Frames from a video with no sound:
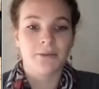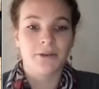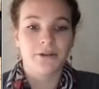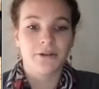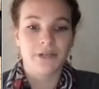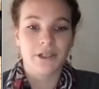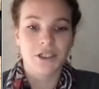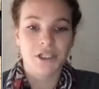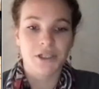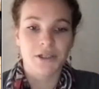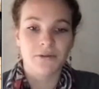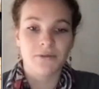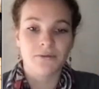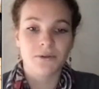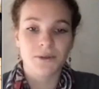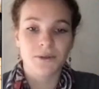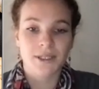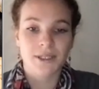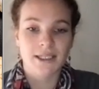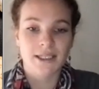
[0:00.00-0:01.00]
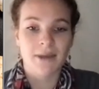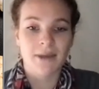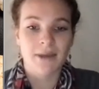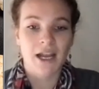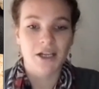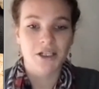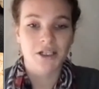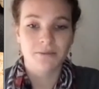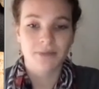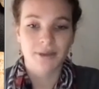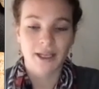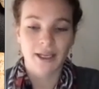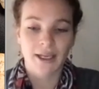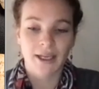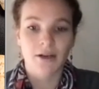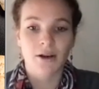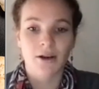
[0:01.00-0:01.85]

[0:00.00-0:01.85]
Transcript: Region Food System Action Plan,